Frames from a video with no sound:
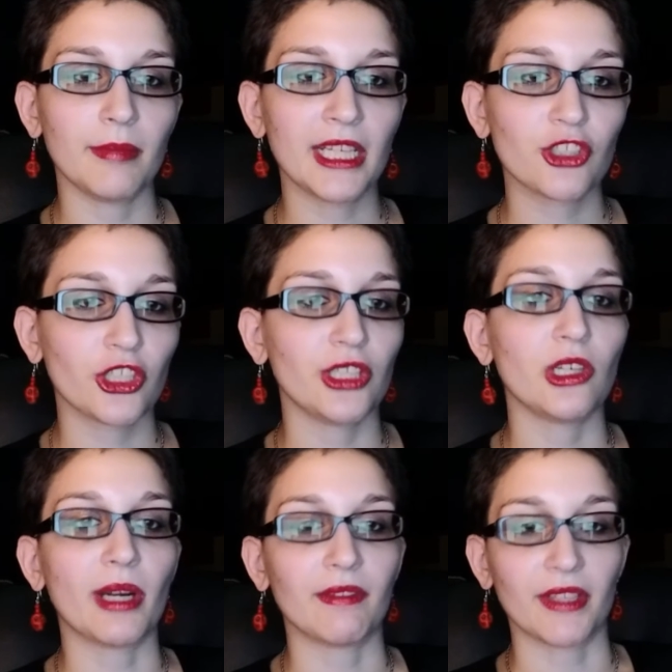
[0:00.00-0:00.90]
Make sure you
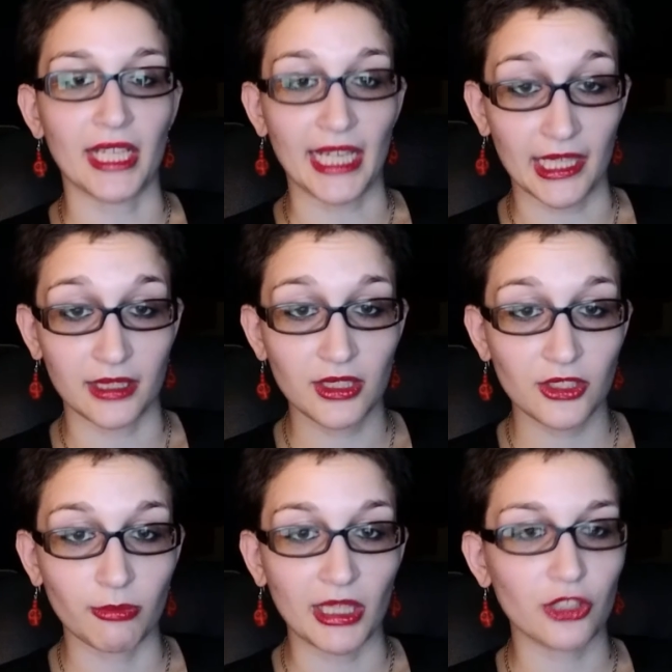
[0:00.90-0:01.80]
know where everything
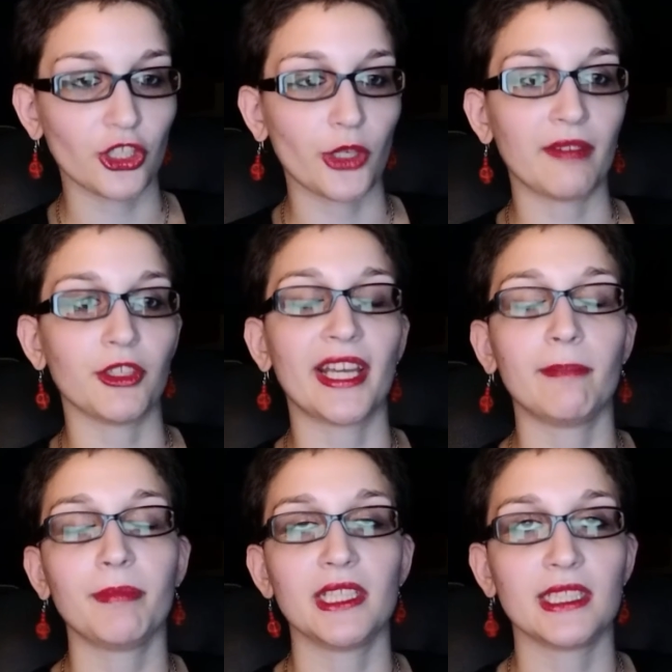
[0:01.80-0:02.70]
is. Make sure you have your
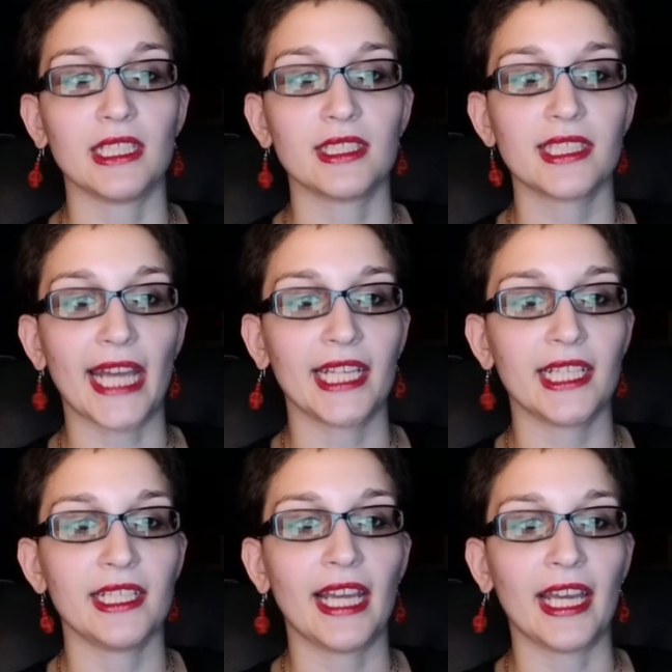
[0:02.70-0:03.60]
NPCs
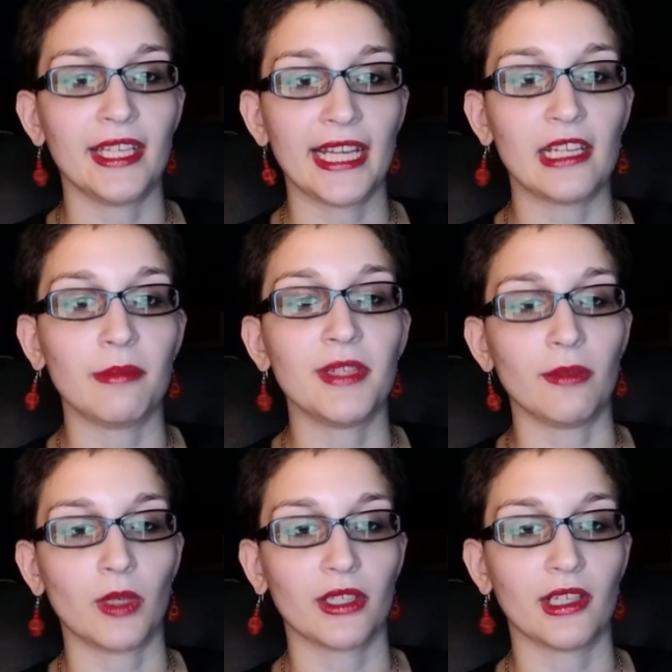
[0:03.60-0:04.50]
statted and named
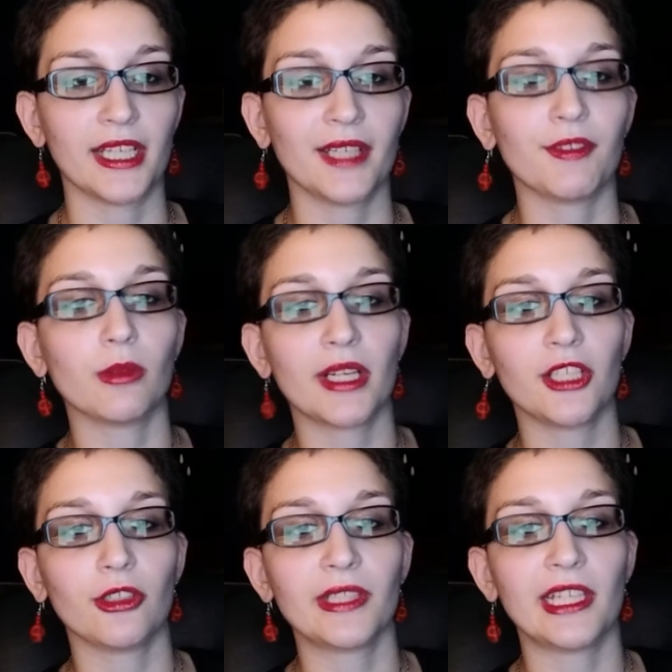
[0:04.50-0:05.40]
and whatnot. If you're writing
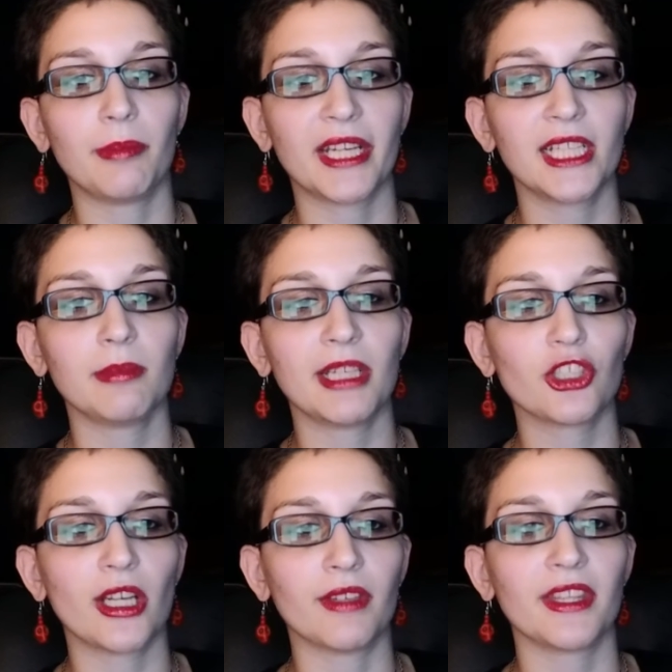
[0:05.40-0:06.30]
your own campaign, then make
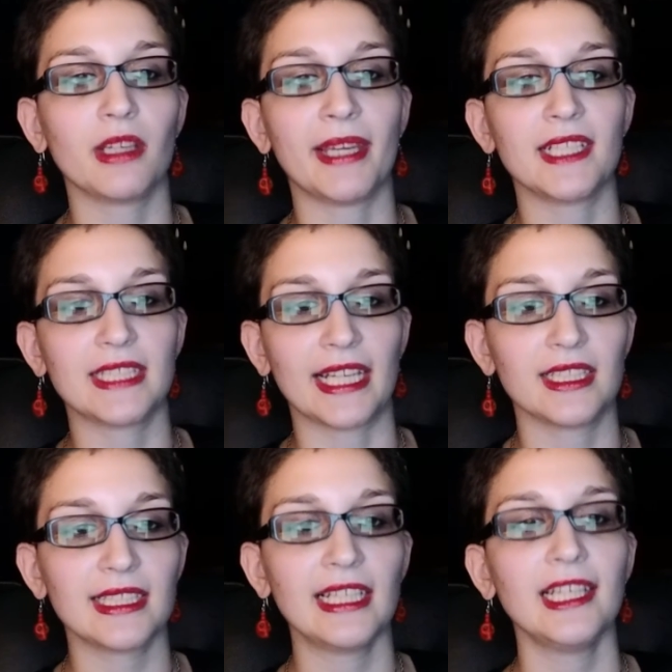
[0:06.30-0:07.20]
sure everything makes
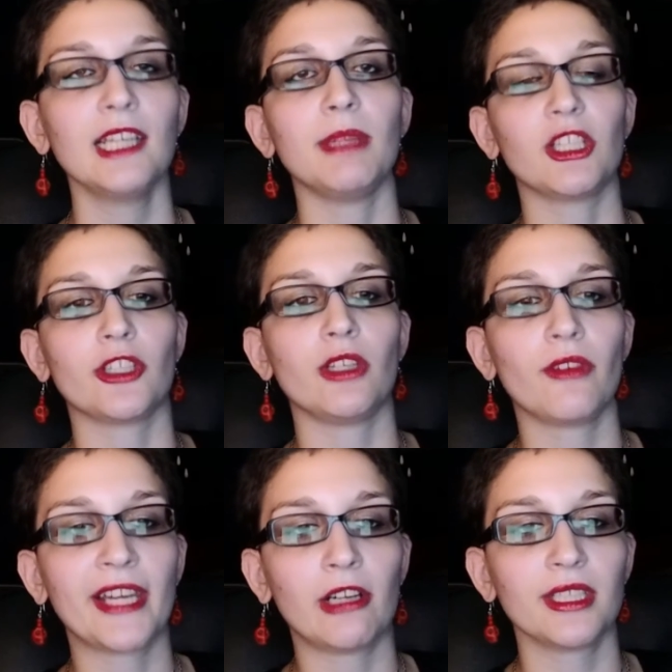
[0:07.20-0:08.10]
sense. Make sure you've
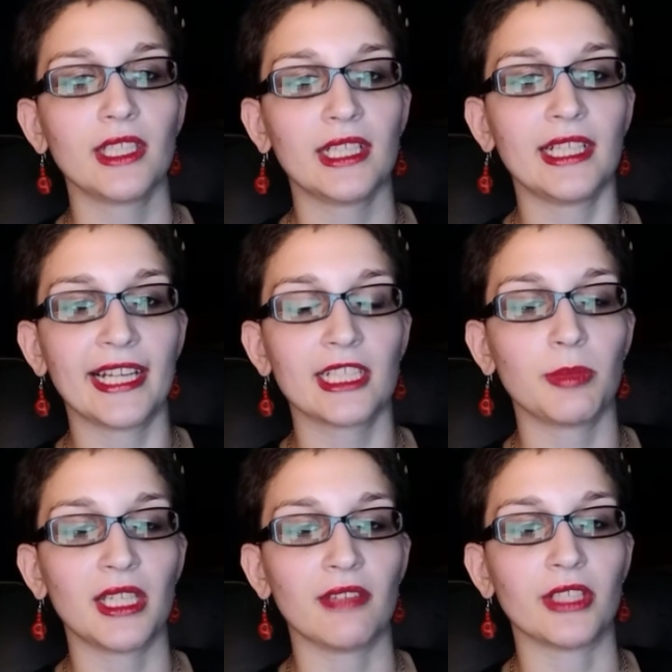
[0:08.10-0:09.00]
calculated
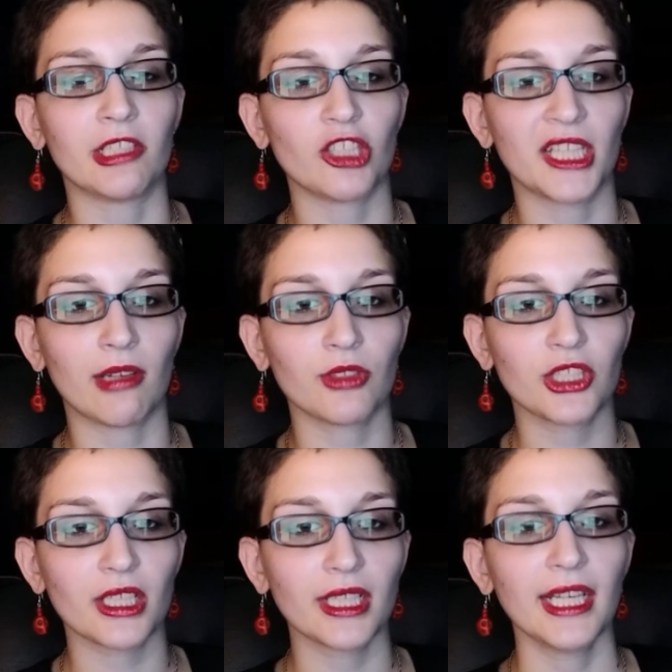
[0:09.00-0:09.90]
XP for each
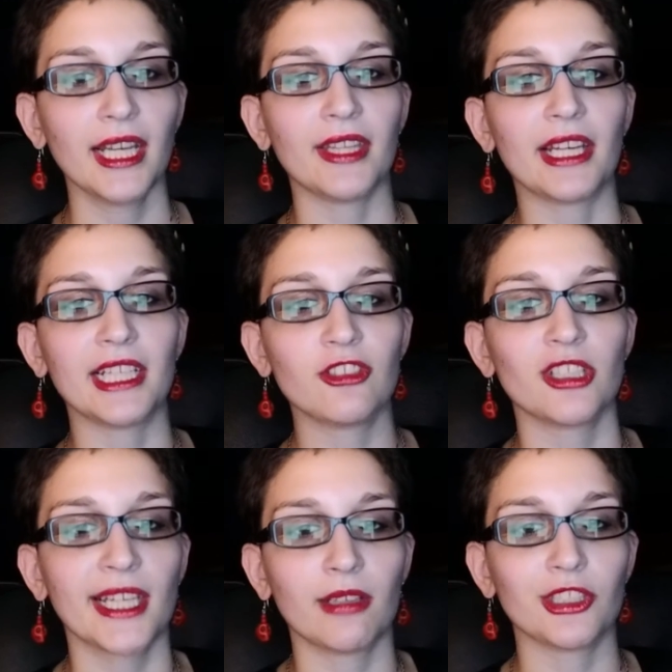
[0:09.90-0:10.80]
encounter, and that each
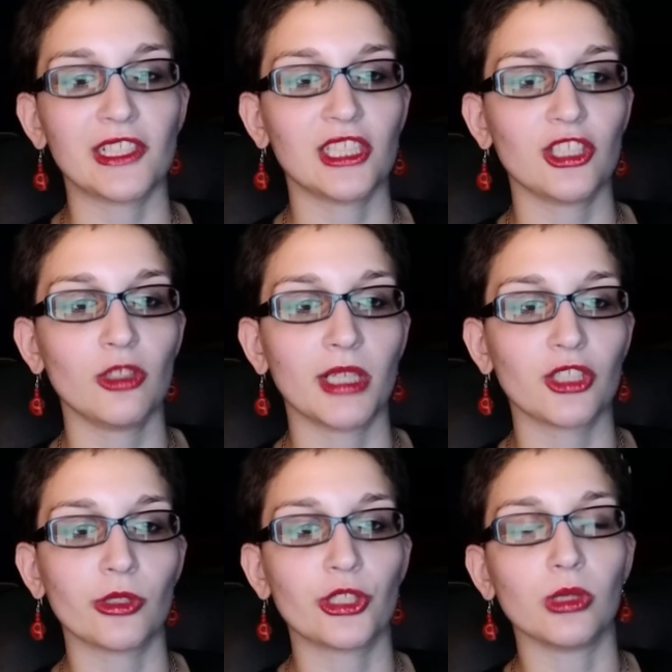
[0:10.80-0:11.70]
encounter isn't too
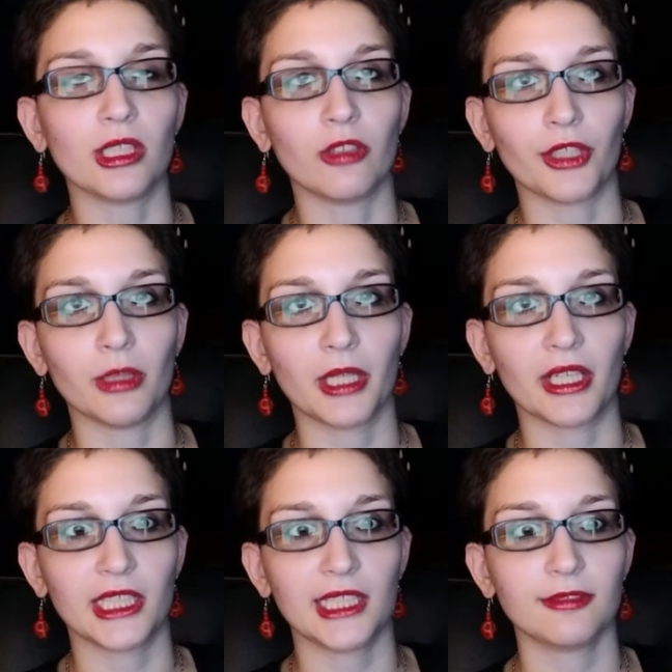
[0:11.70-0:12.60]
much or too little for your
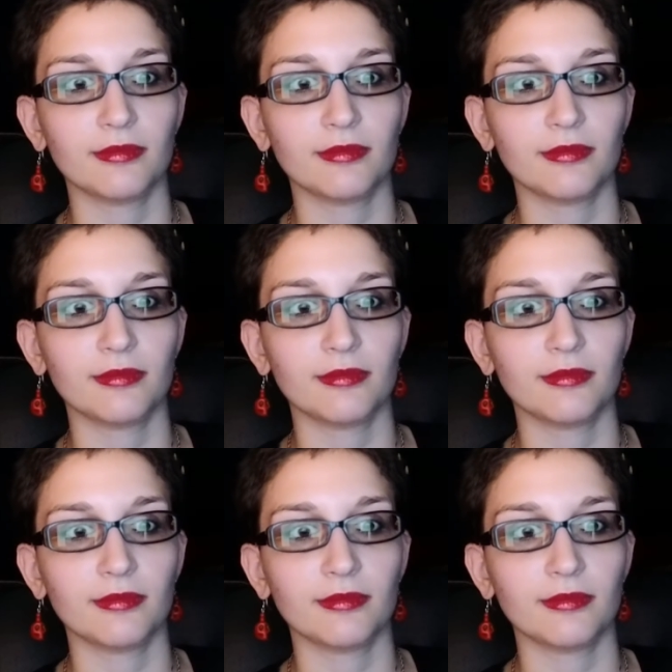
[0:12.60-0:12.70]
party.